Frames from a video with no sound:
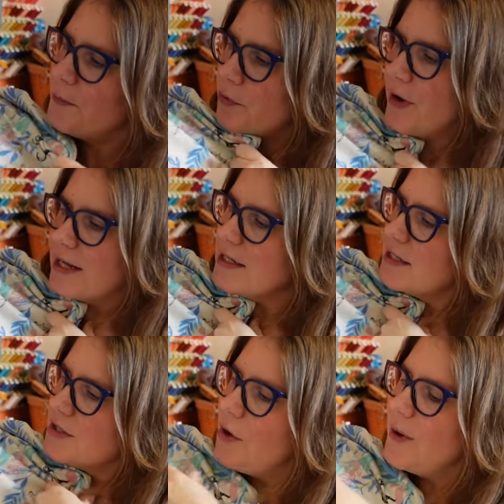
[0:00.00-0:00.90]
print.
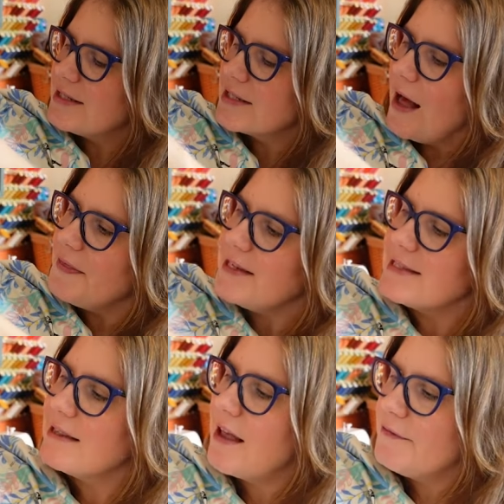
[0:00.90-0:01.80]
So it's got
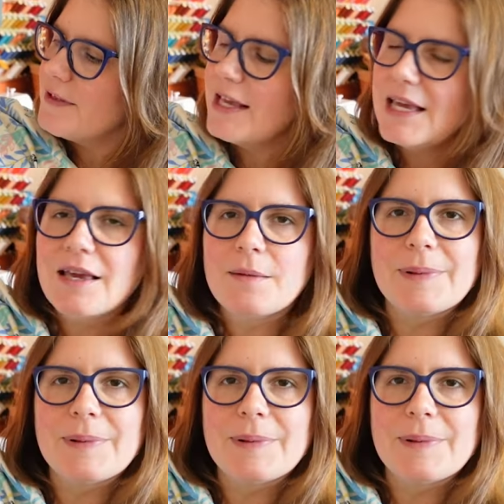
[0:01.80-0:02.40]
these lovely